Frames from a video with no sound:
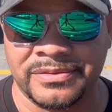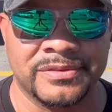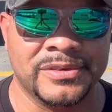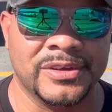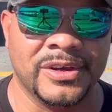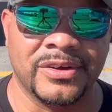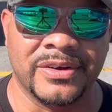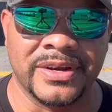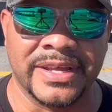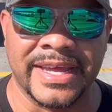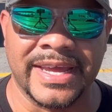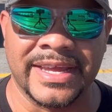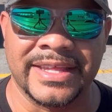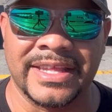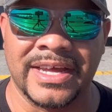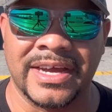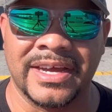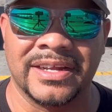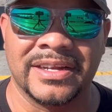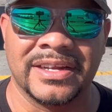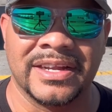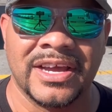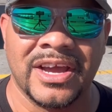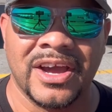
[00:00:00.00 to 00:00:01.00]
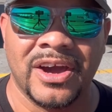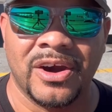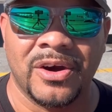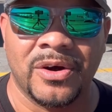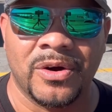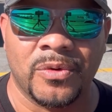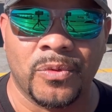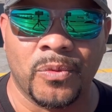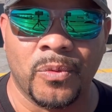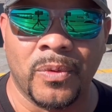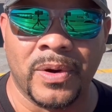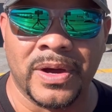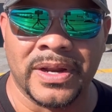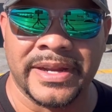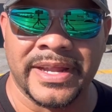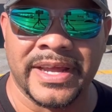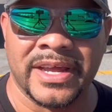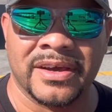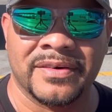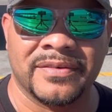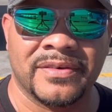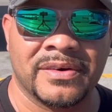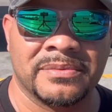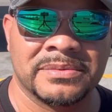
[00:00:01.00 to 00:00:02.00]
you only get that 1 day
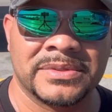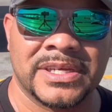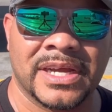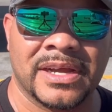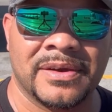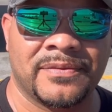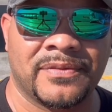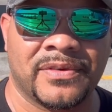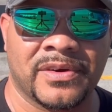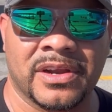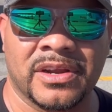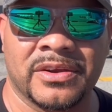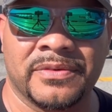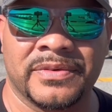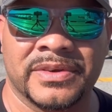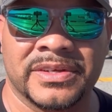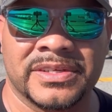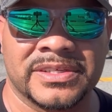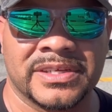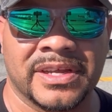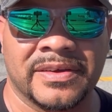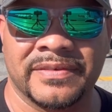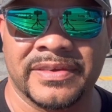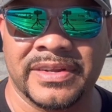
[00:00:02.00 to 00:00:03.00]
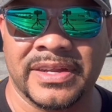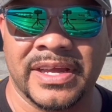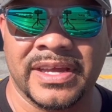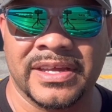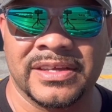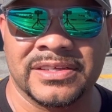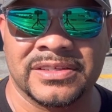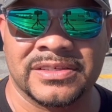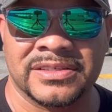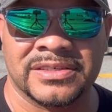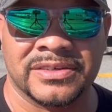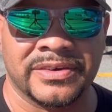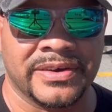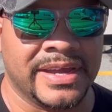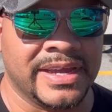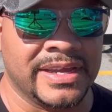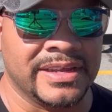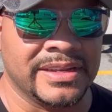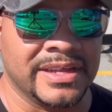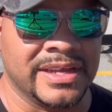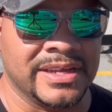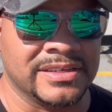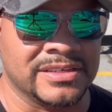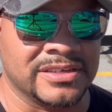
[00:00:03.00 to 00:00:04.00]
of home time for every 7 days or
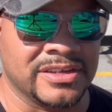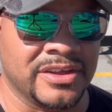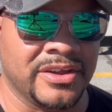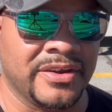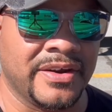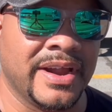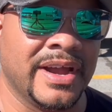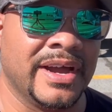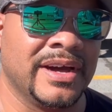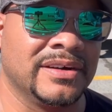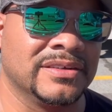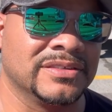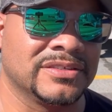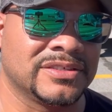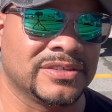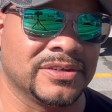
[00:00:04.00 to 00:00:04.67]
8 days that you're out.